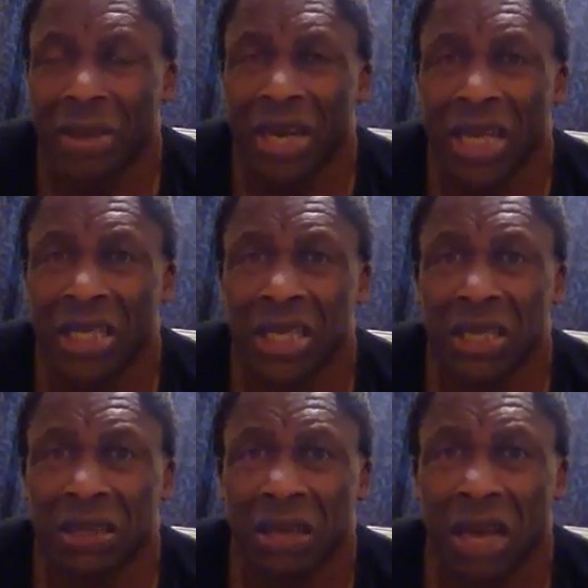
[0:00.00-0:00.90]
I'm
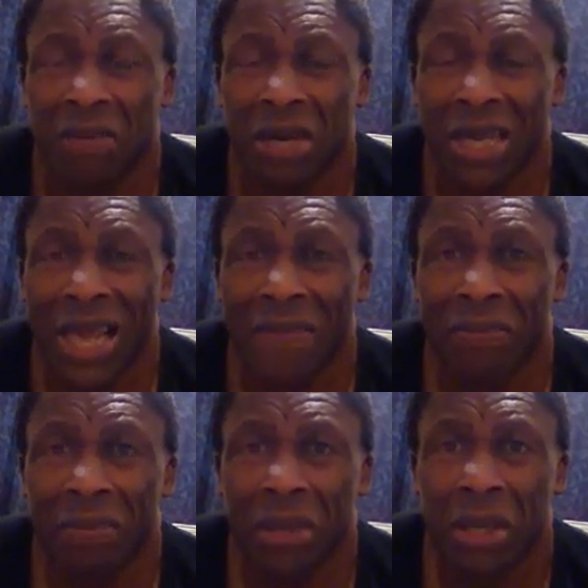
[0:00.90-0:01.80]
elated. I really
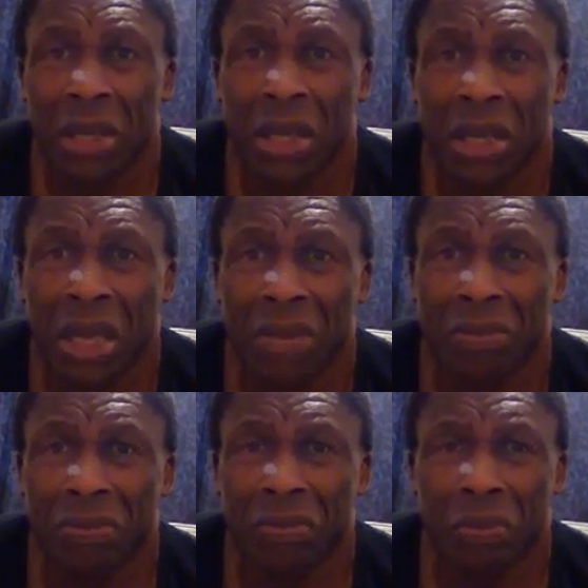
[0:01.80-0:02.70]
am.
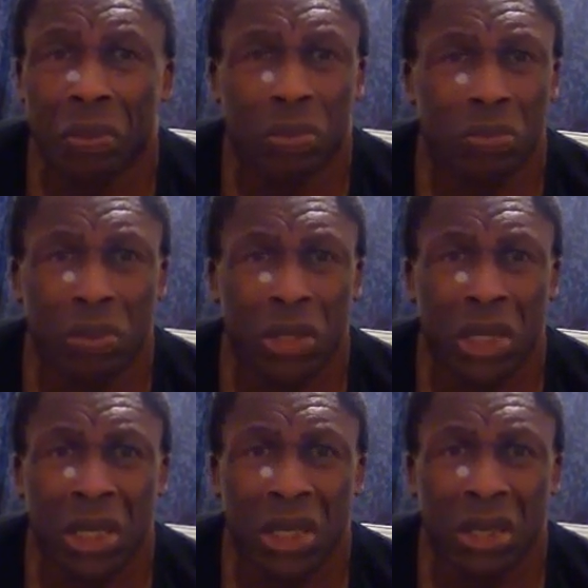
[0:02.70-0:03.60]

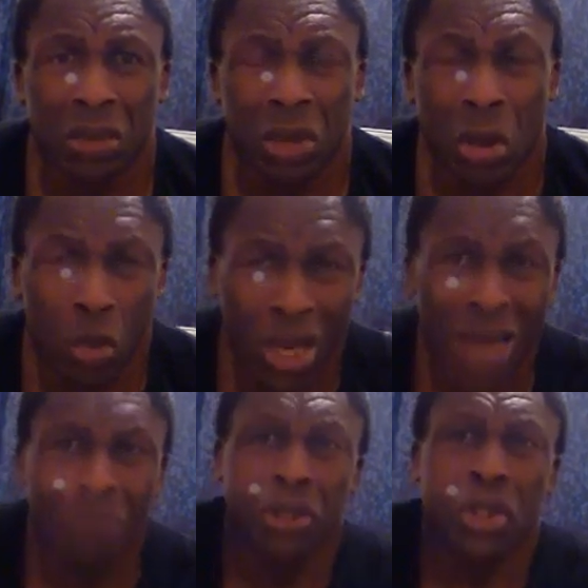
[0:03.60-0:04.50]
But what
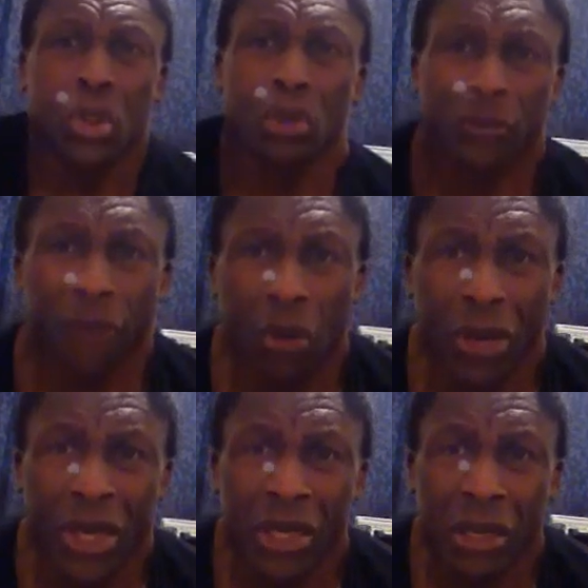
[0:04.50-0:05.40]
happened to George
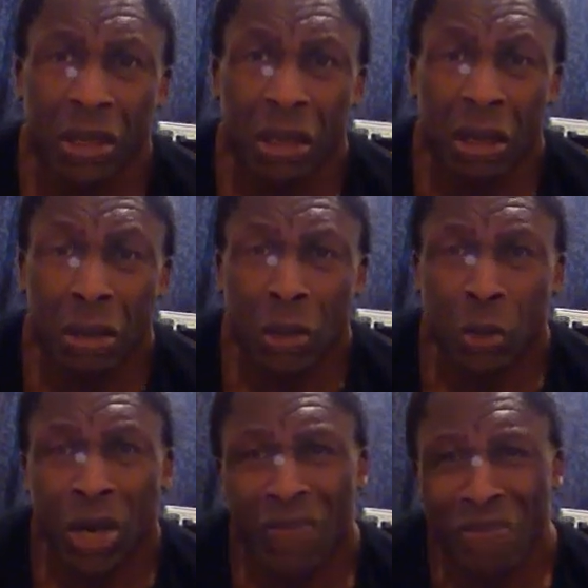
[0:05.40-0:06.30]
Floyd was
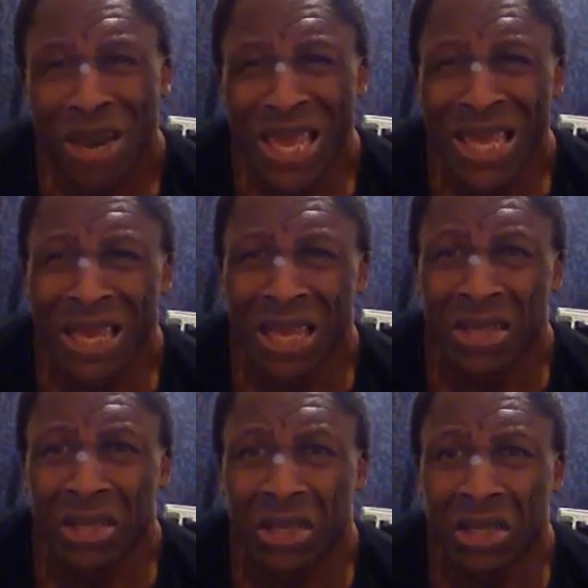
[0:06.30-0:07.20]
one of many
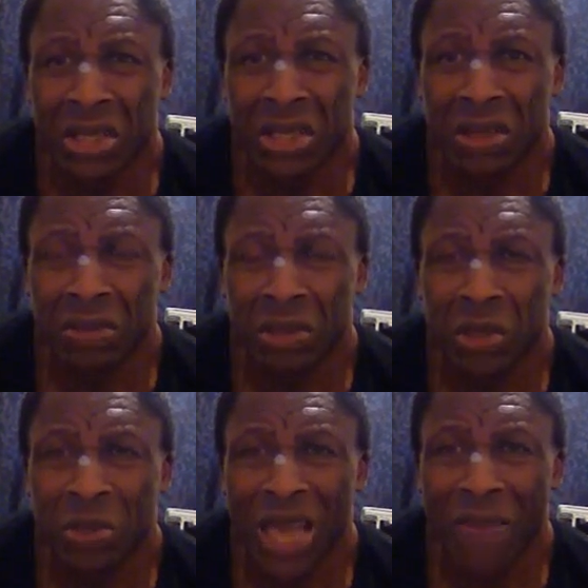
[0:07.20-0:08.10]
incidents which
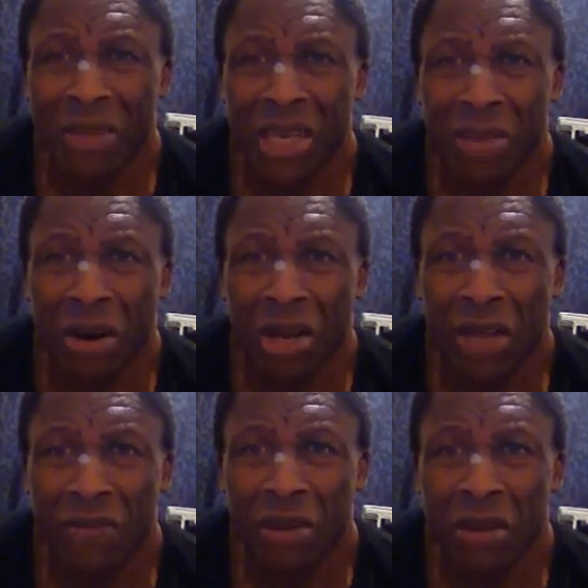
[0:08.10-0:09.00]
has been happening in
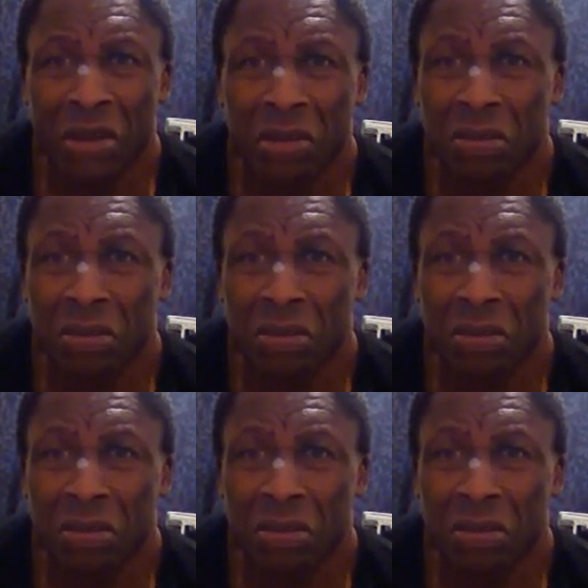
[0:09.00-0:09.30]
America for,